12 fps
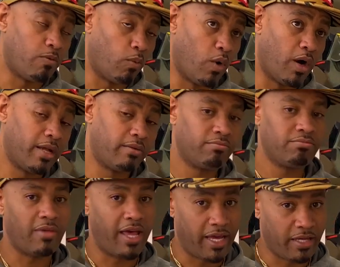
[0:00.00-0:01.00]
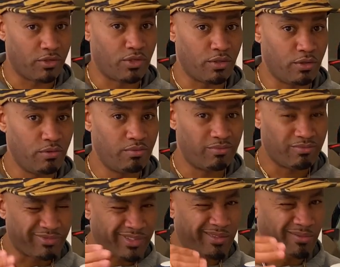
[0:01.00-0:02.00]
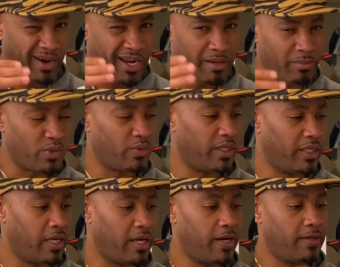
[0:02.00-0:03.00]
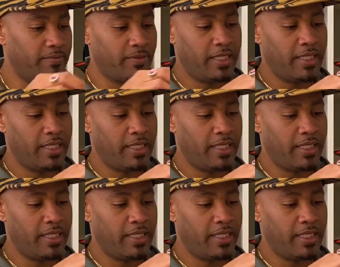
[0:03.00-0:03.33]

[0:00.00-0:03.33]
1 and 2, right in between there.